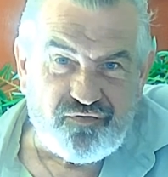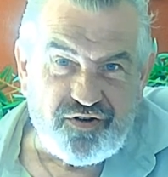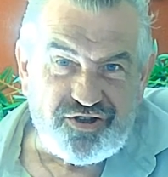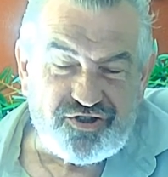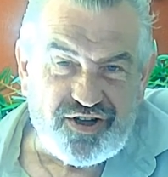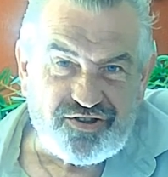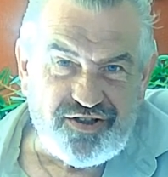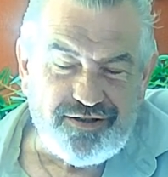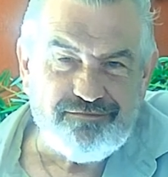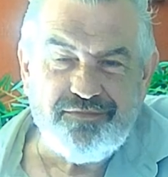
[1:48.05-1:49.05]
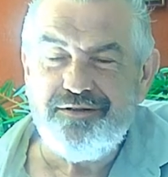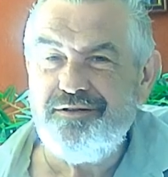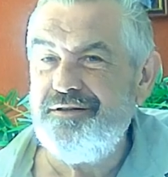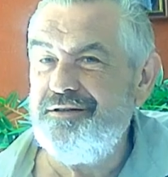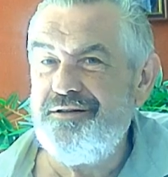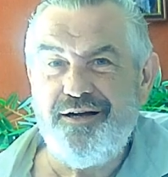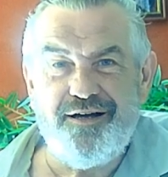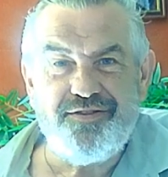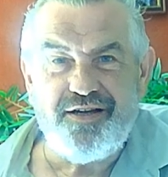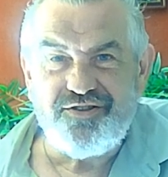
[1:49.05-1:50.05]
finish setting,
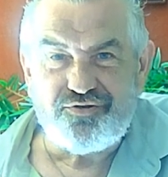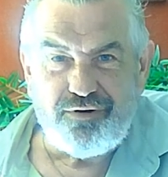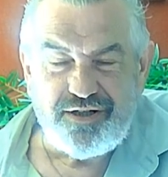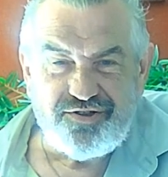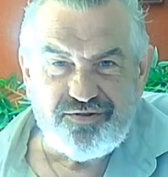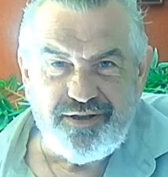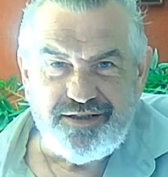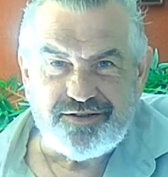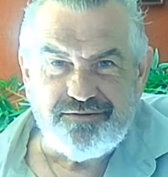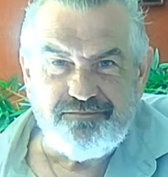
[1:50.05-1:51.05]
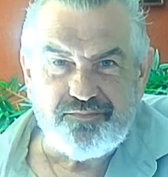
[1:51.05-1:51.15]
and then it's ready to eat.